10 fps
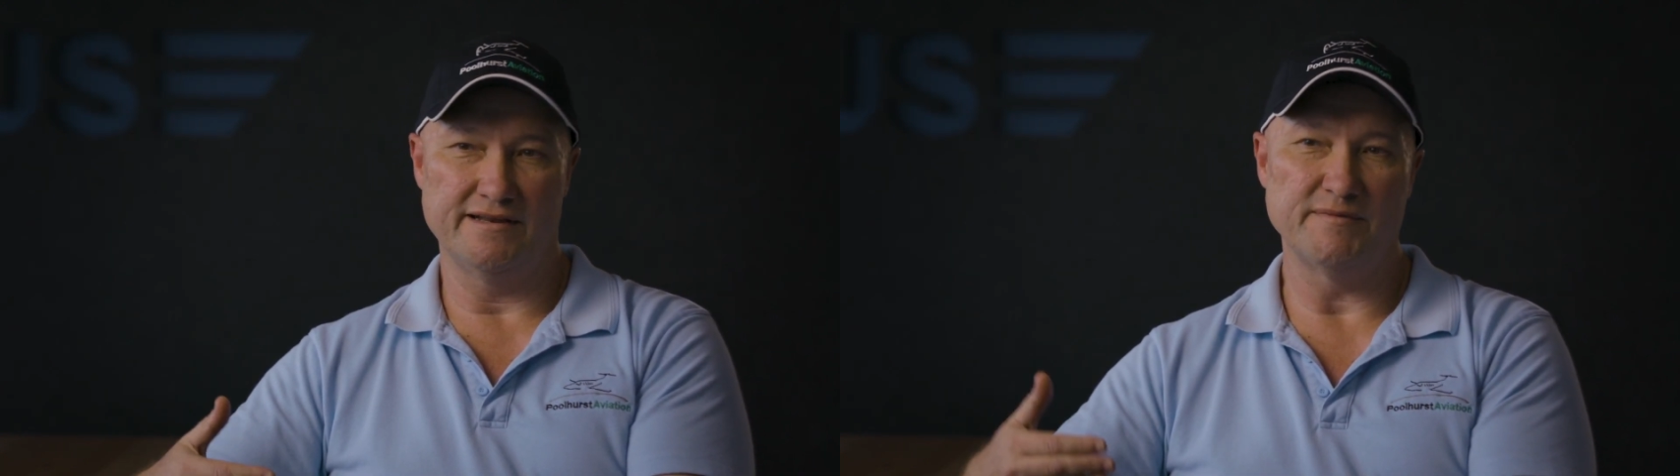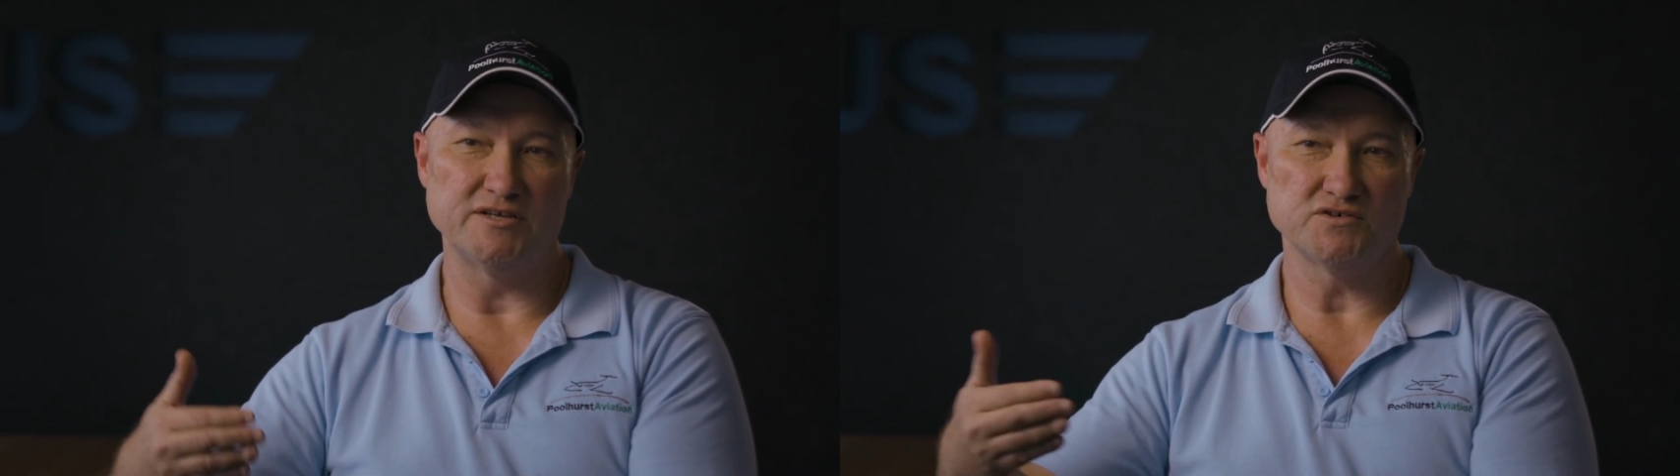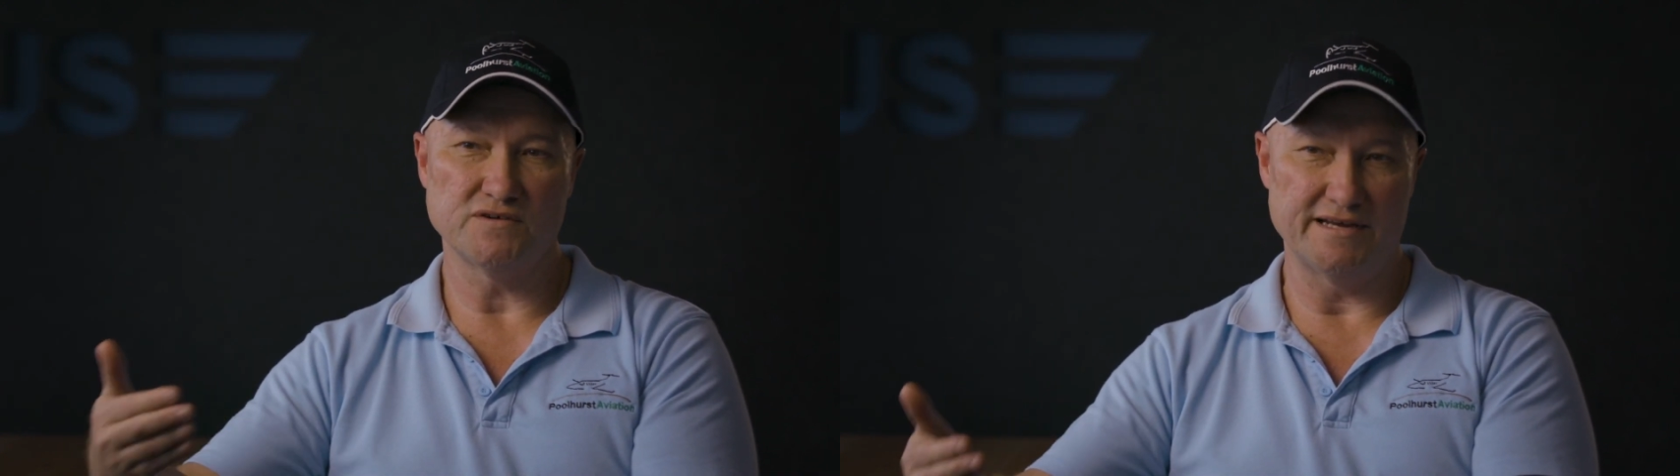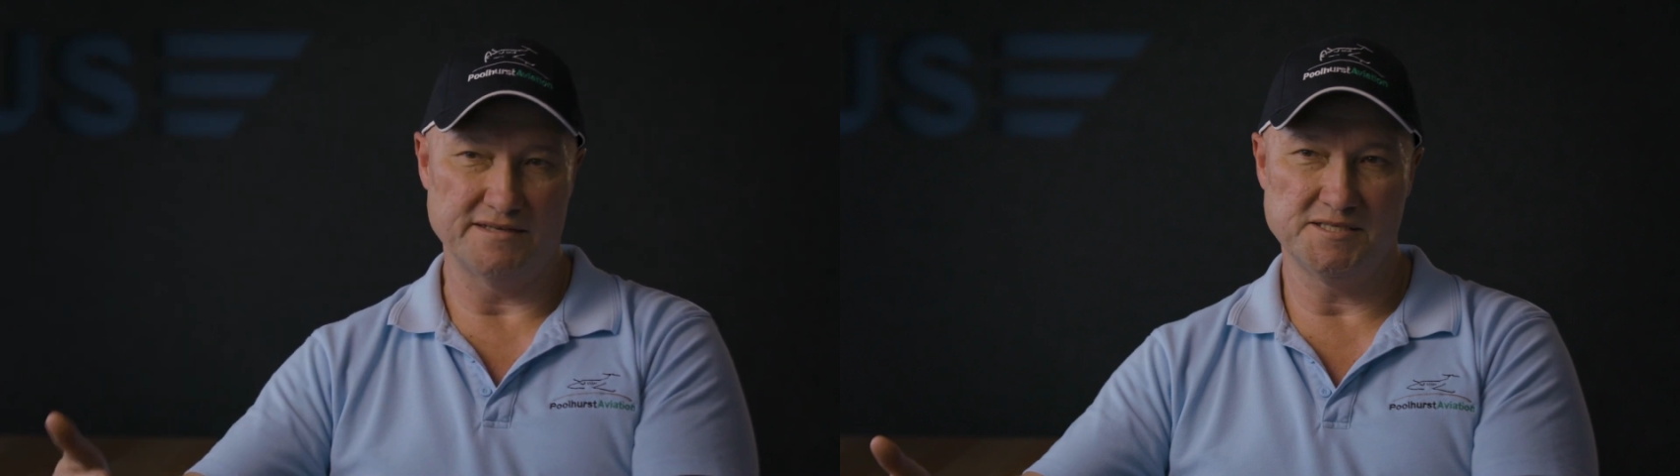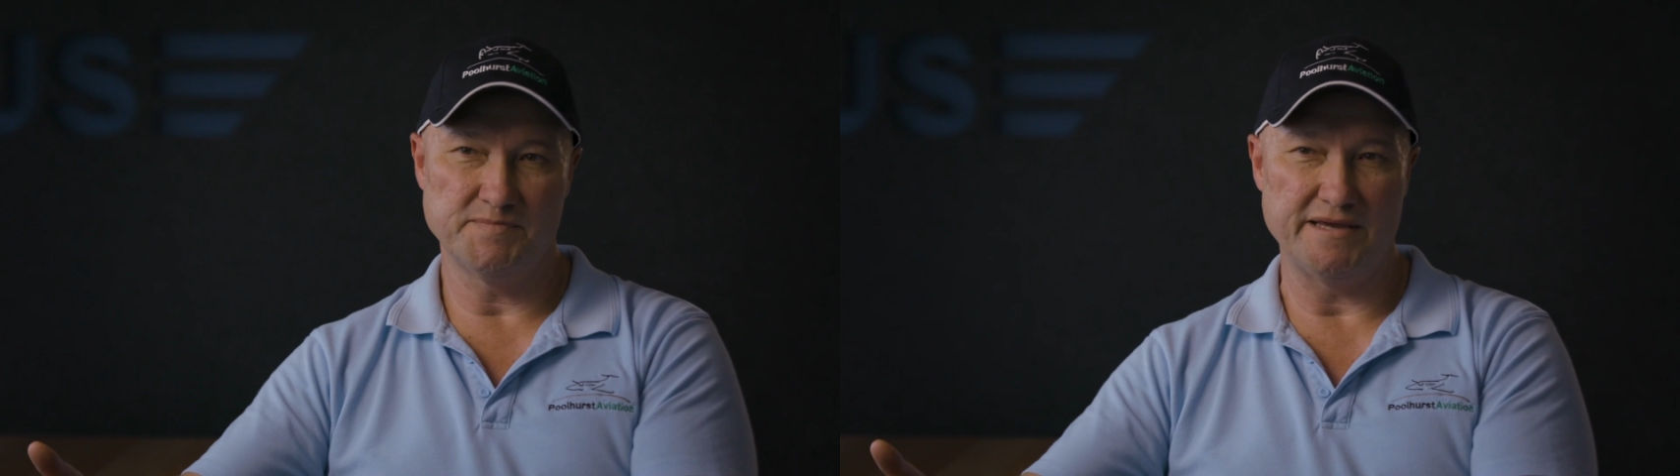at a much
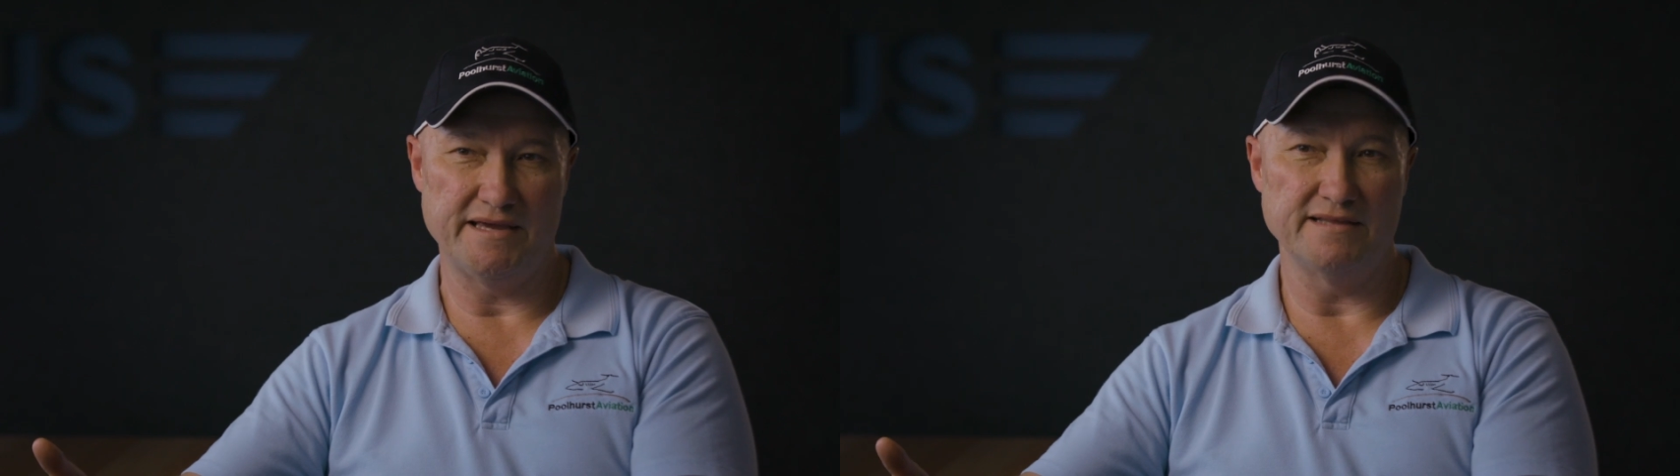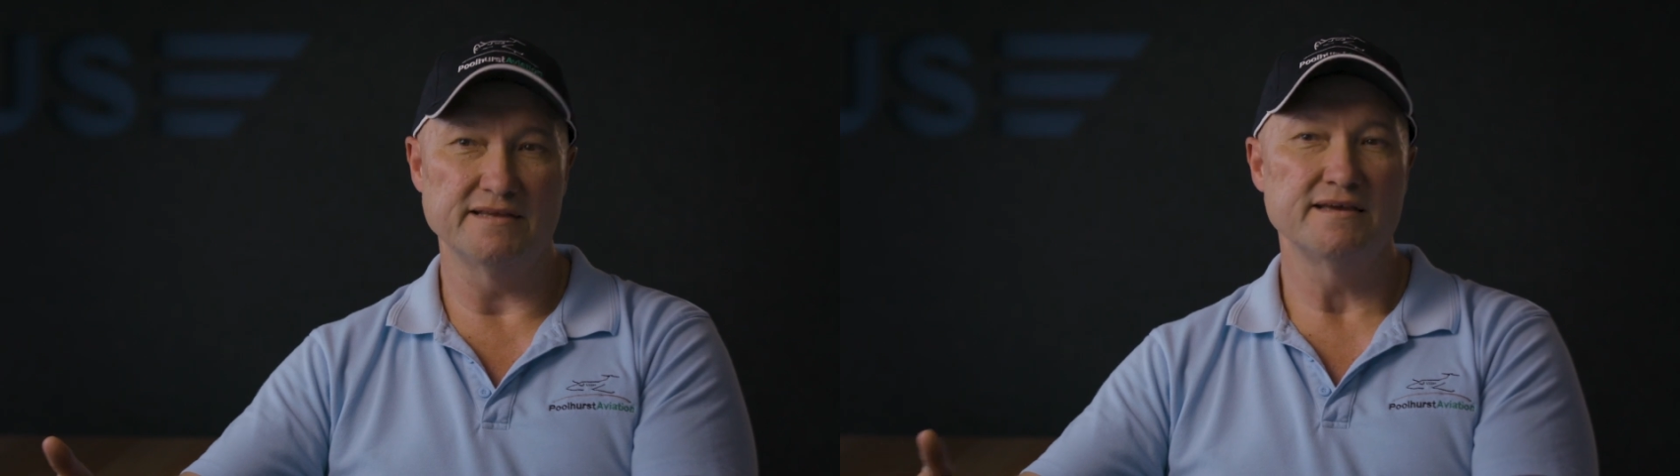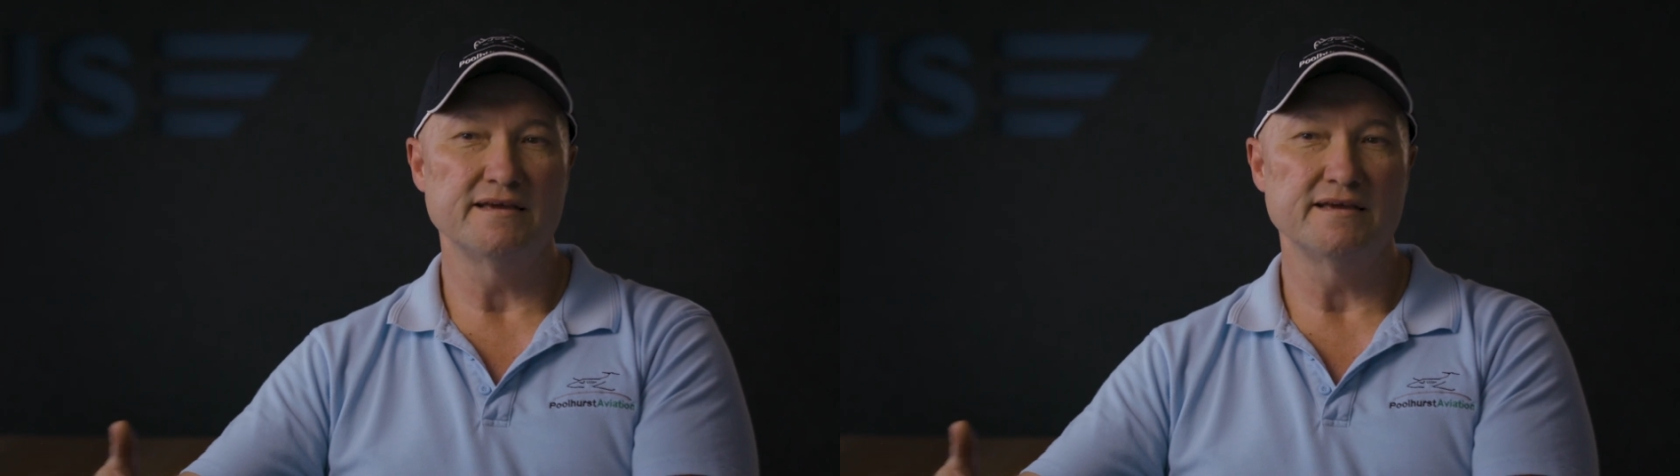greater speed